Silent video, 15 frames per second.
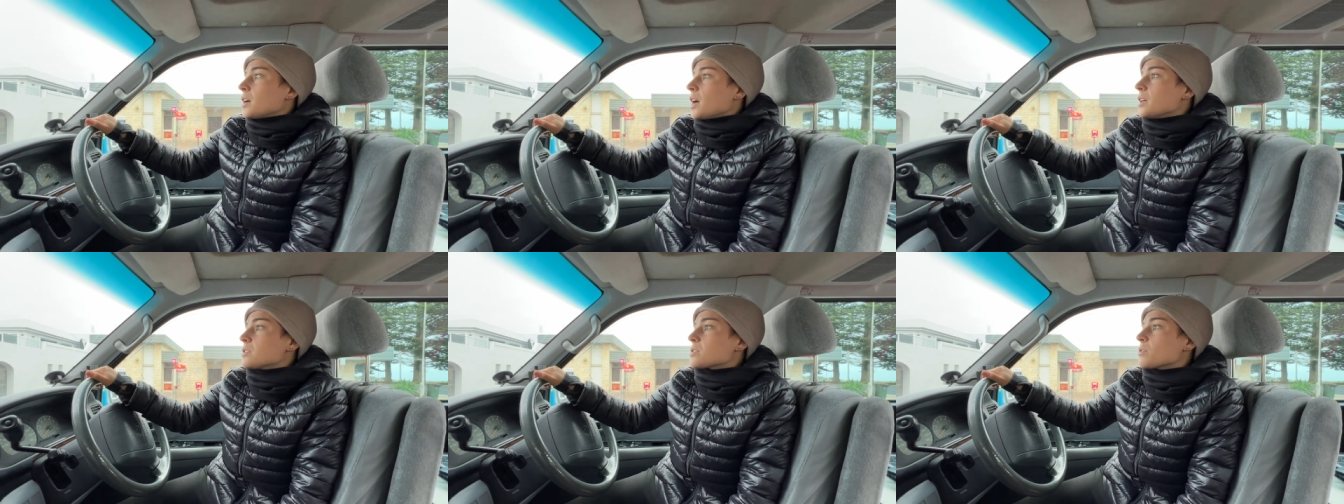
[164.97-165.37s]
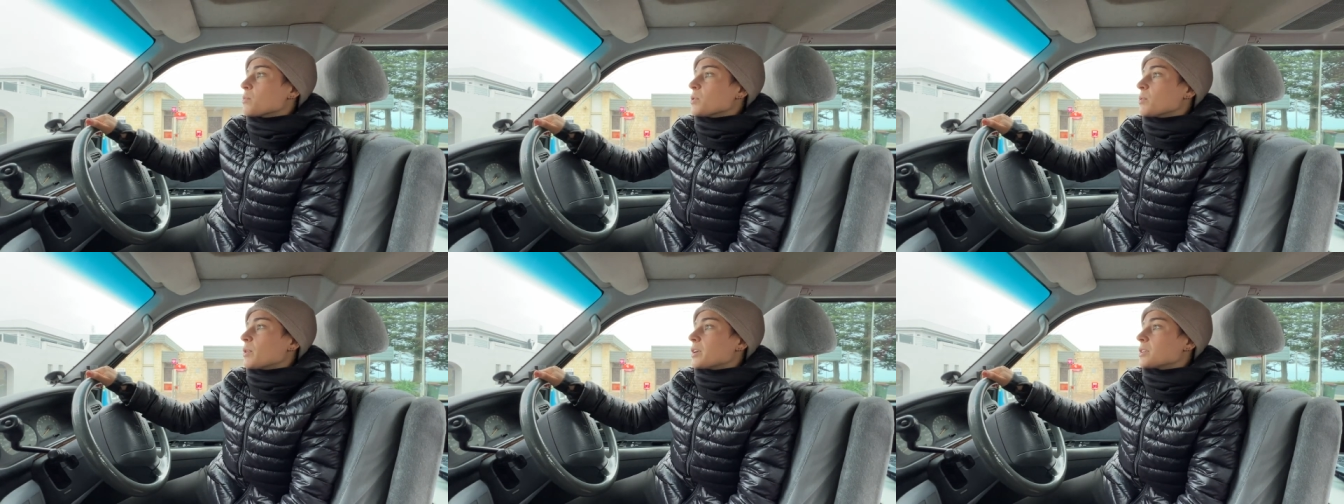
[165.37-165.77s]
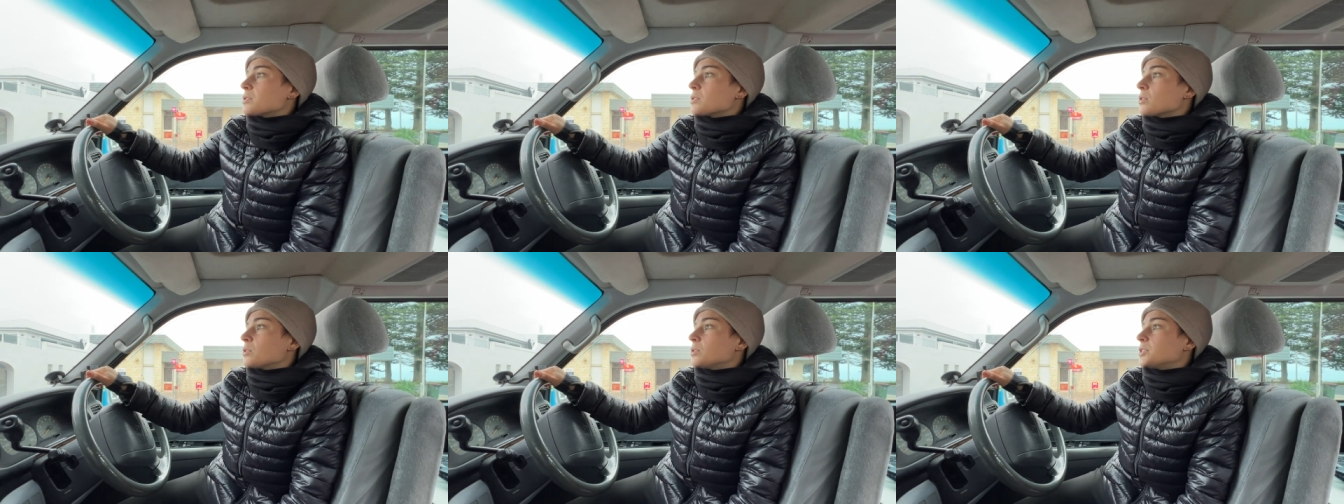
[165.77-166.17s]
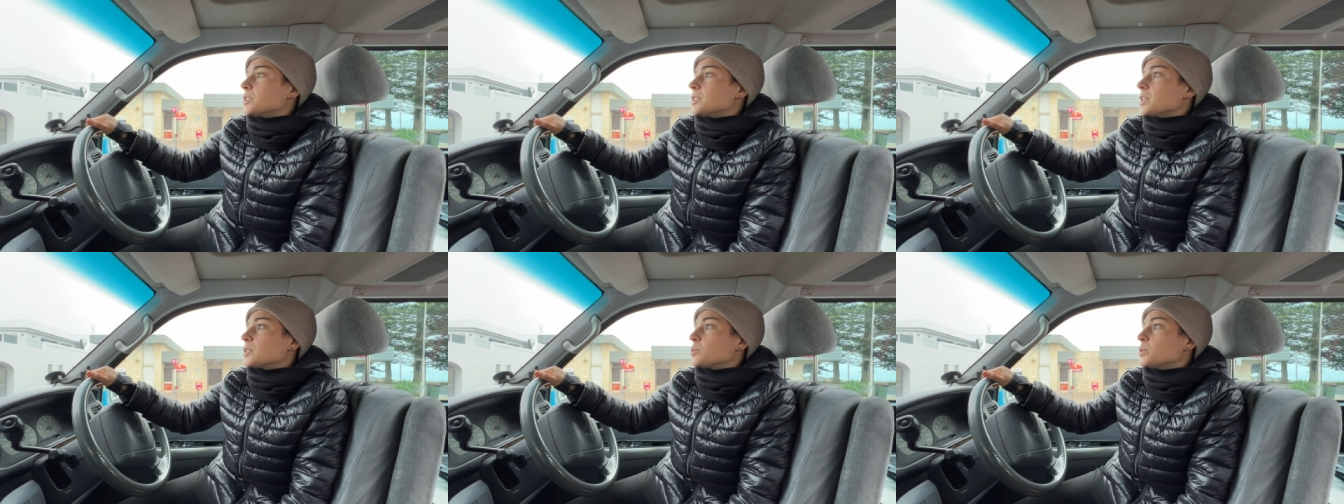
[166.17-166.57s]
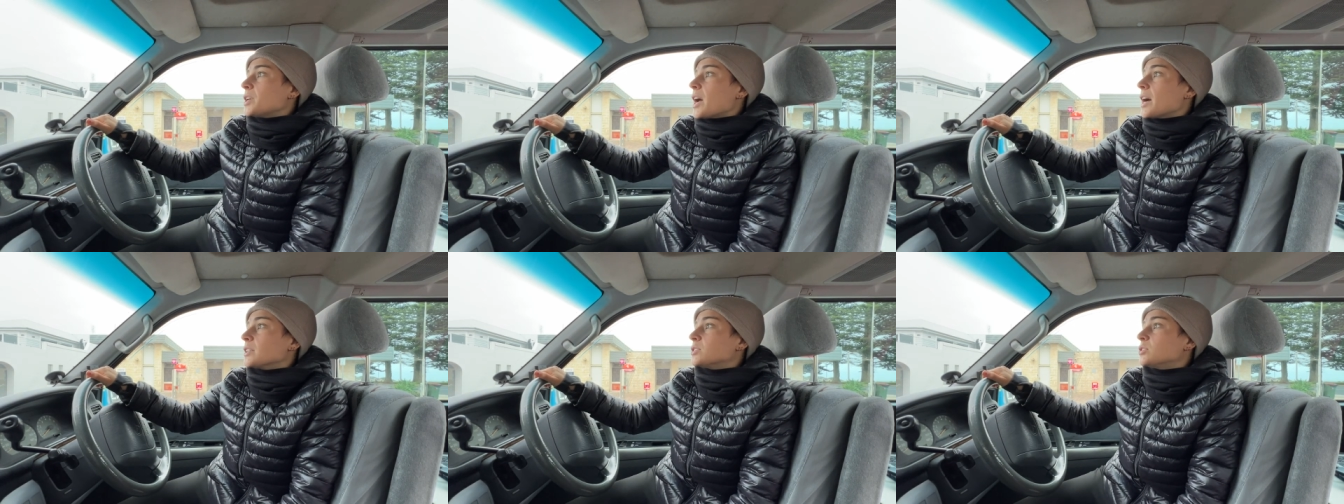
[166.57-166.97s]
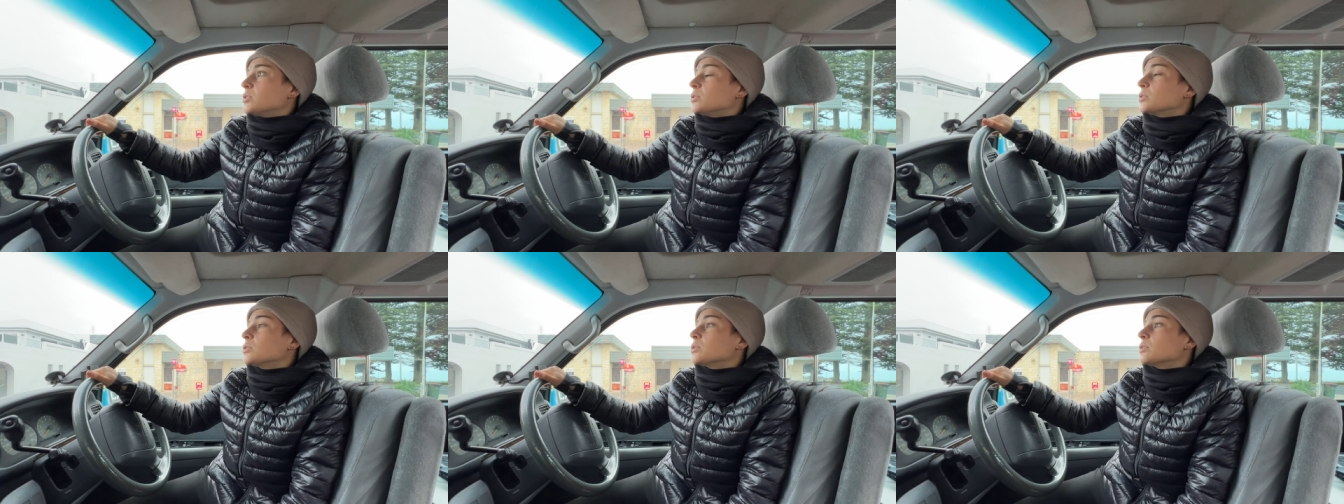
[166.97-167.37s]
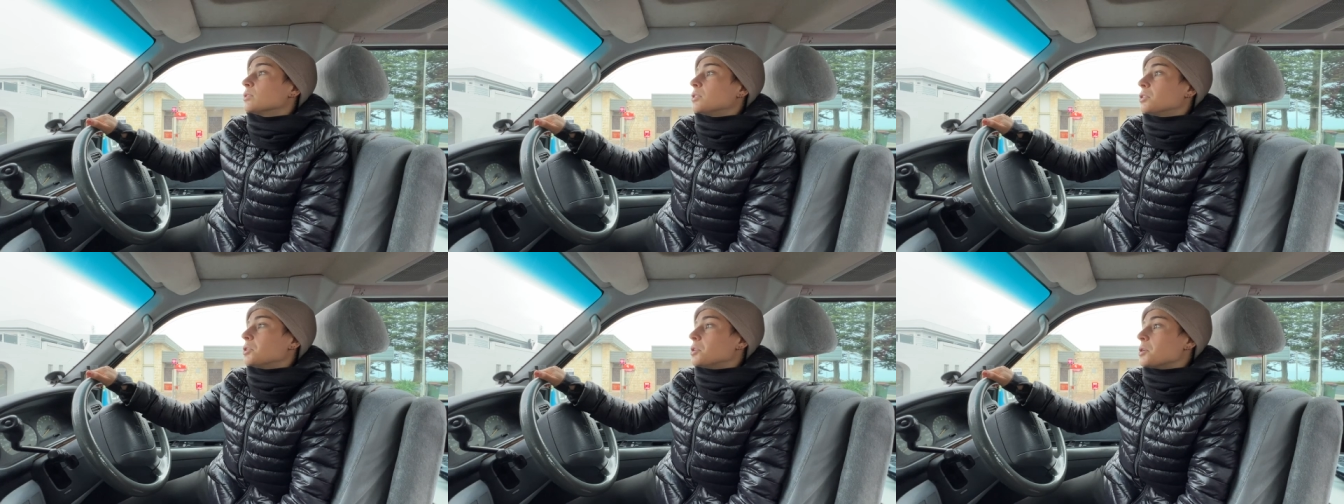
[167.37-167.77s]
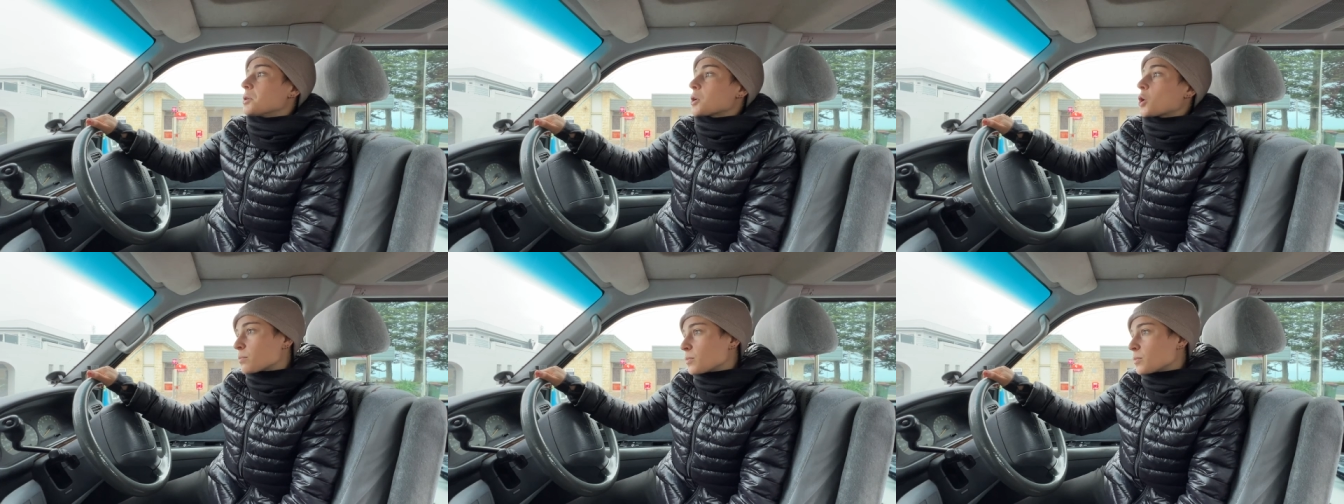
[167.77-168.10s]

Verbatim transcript: And so we were told that we had to uh,